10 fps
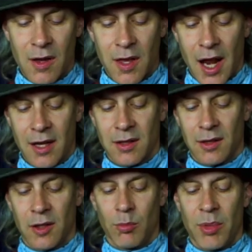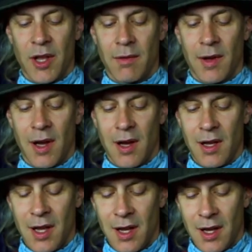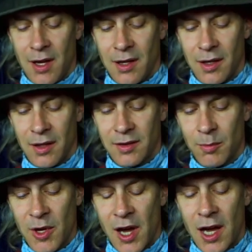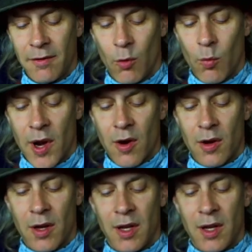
that has a little bit of some kind of a weird